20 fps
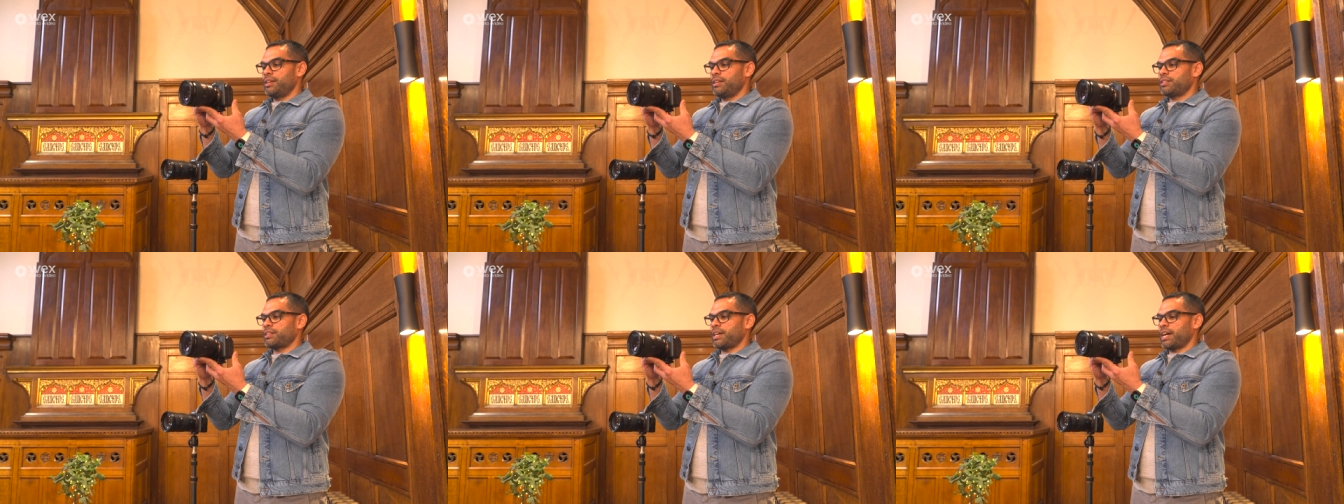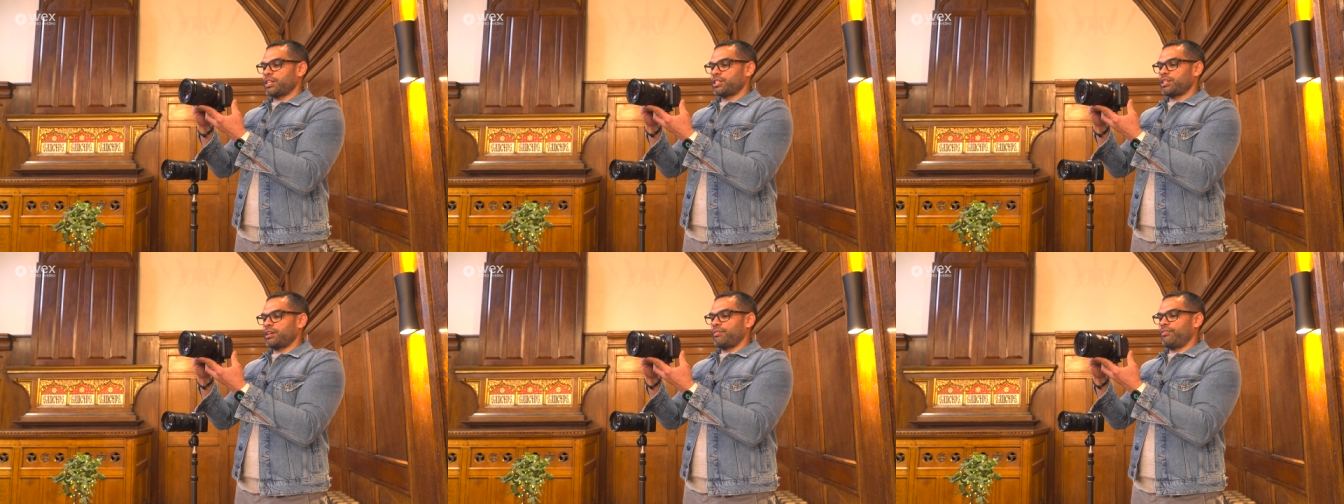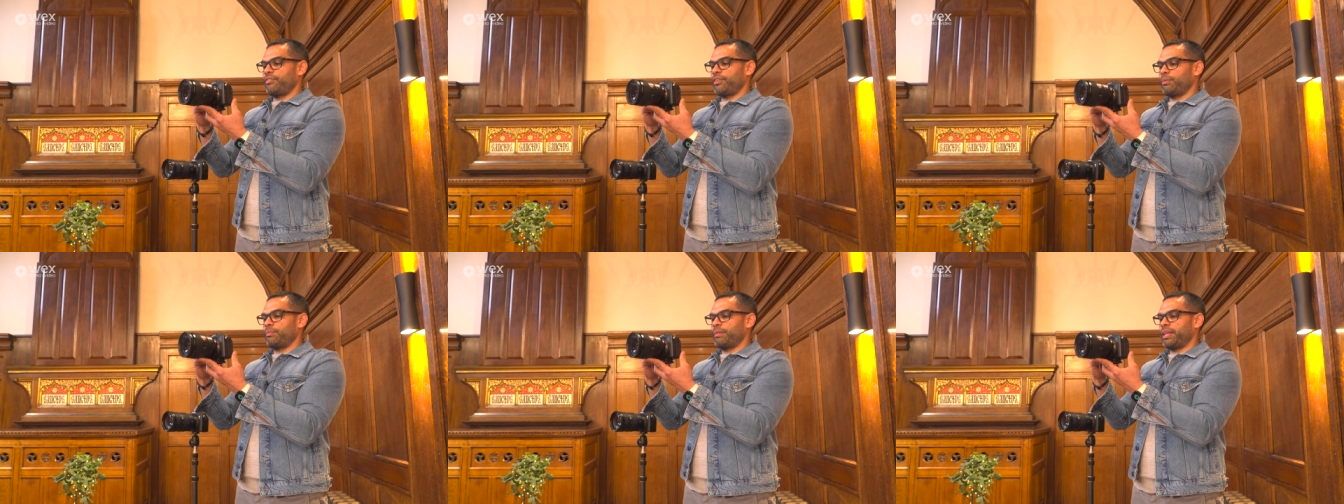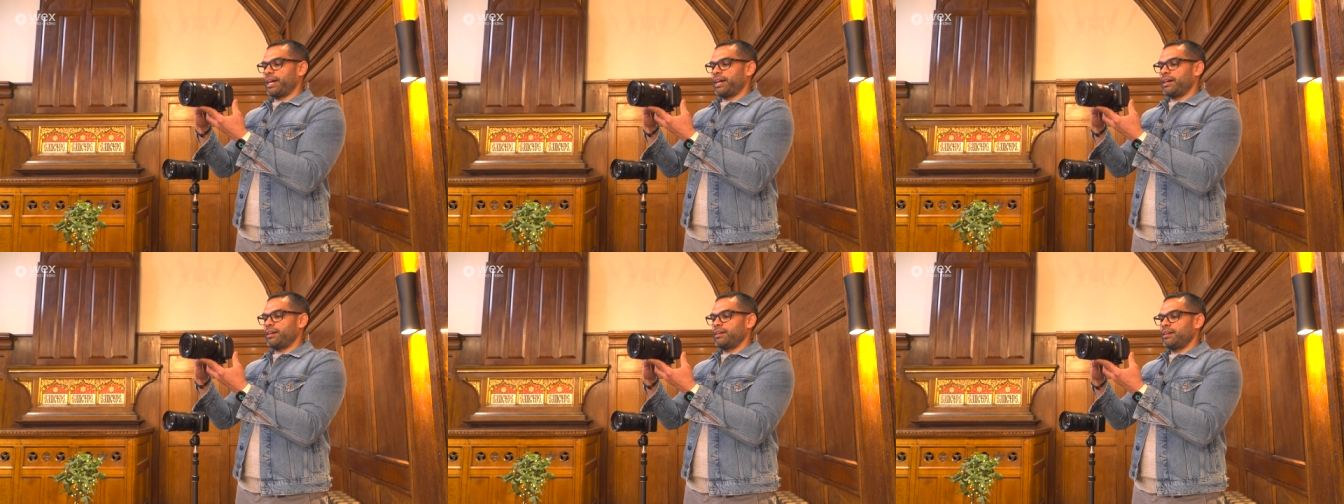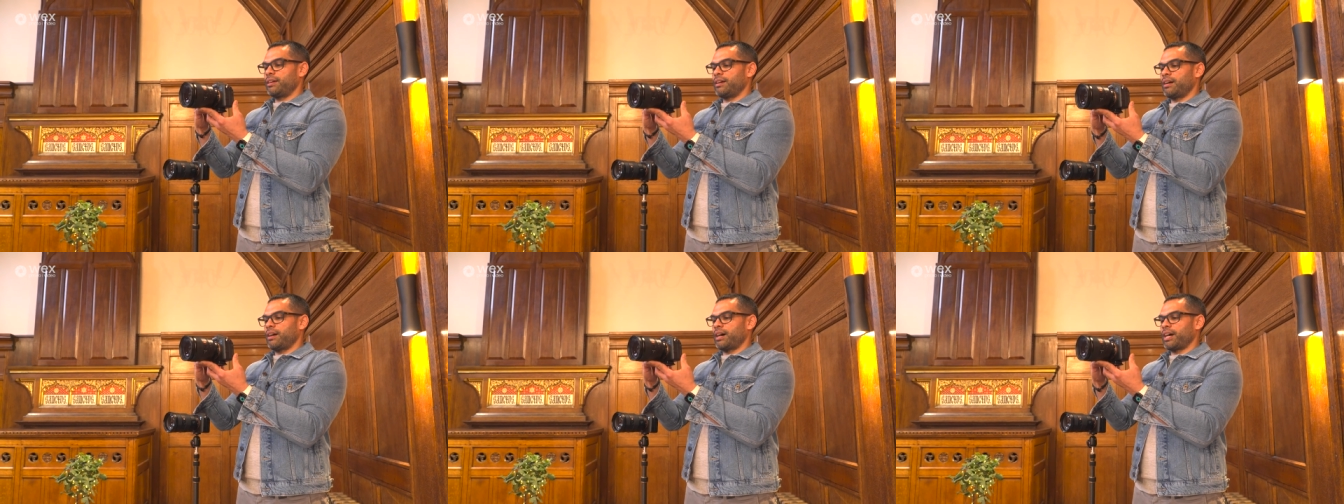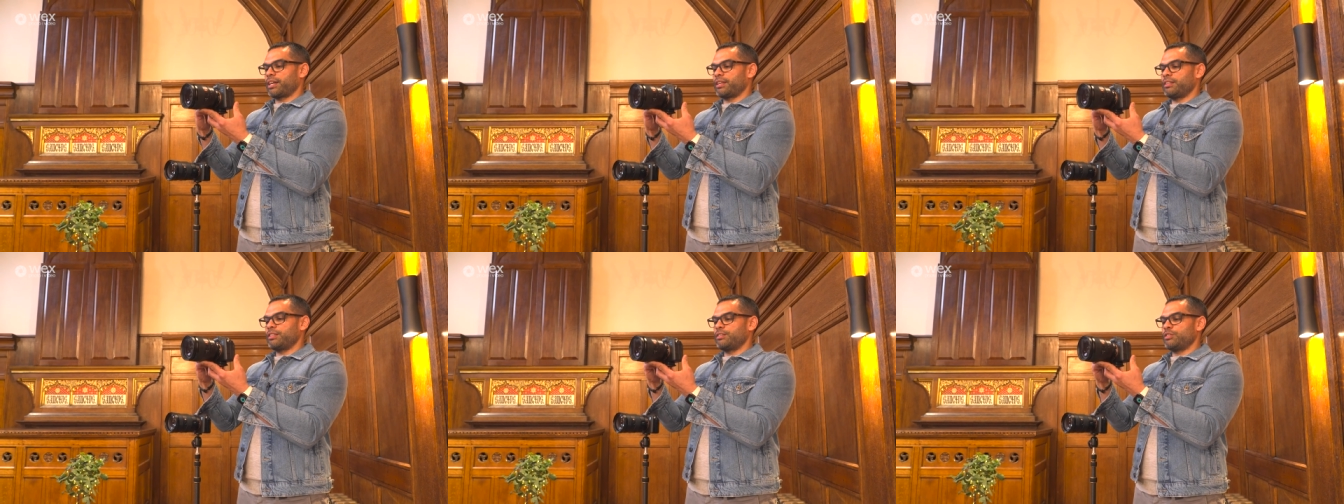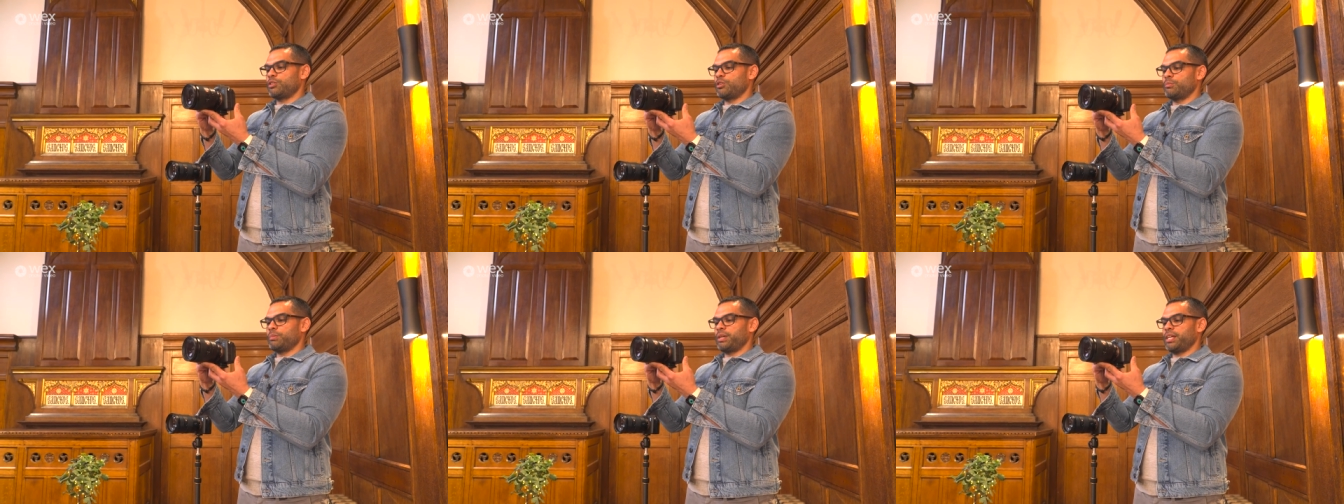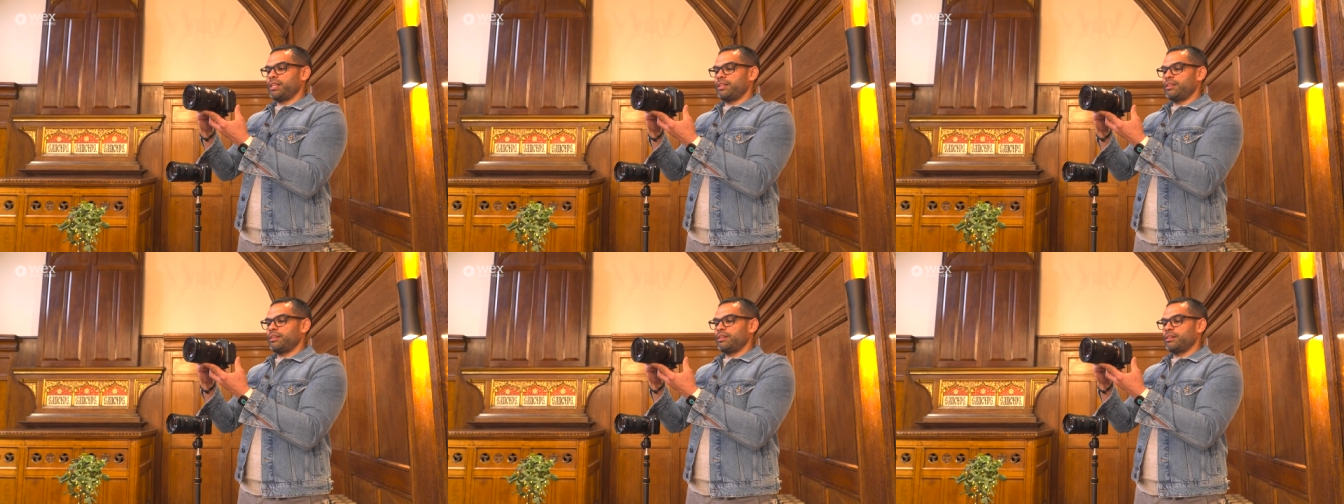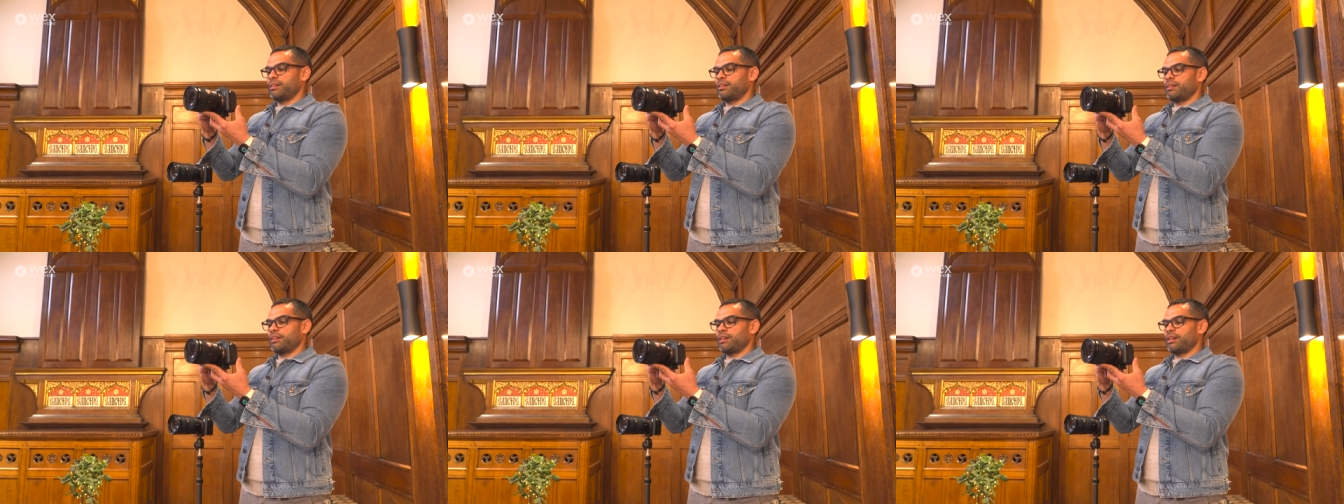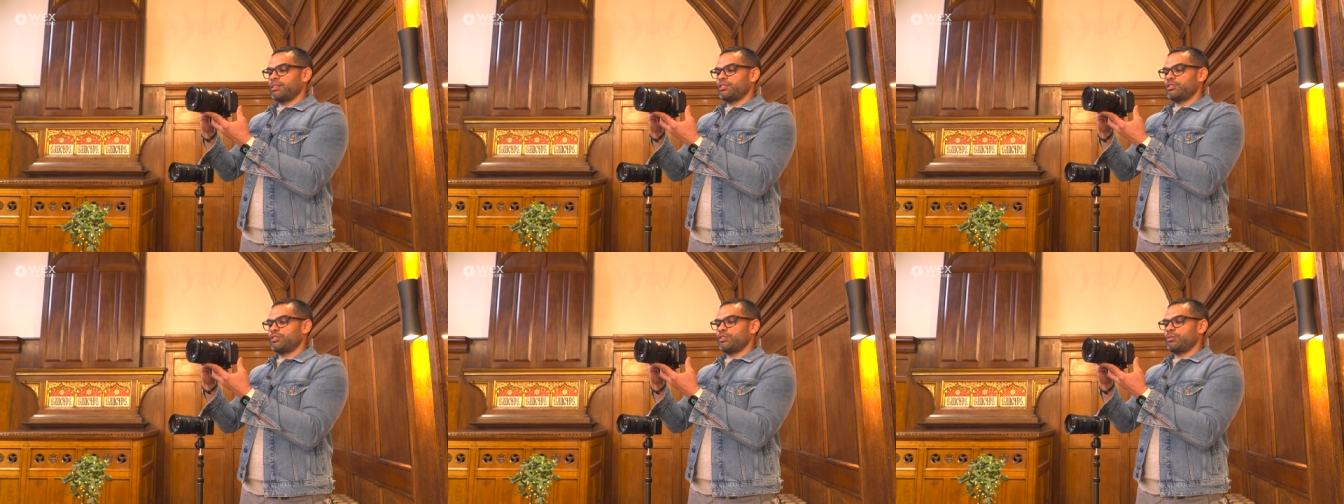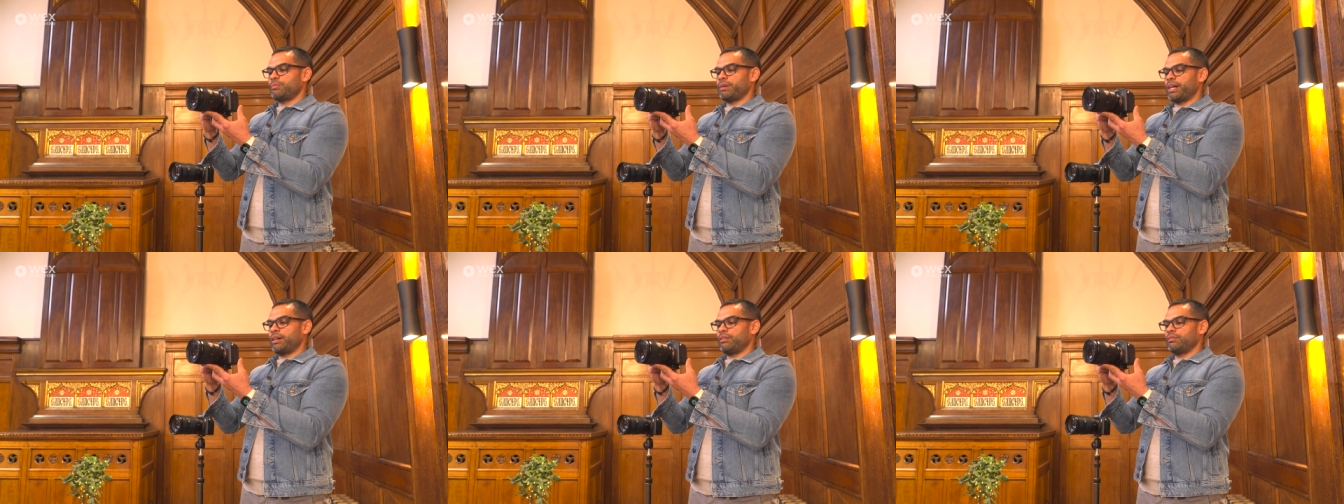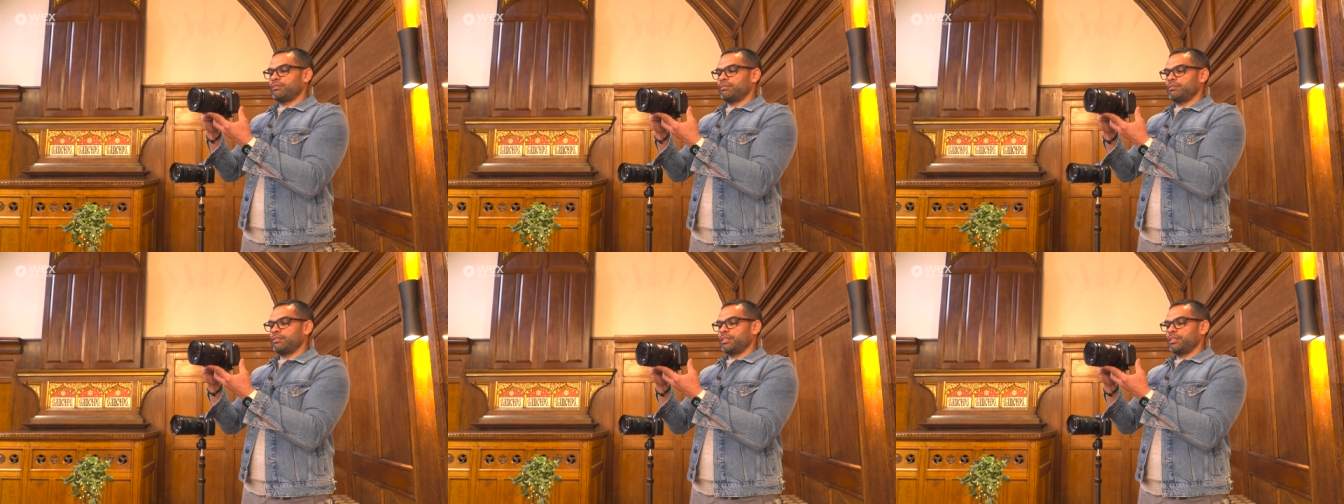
So actually I'll film that. I can zoom in and zoom out.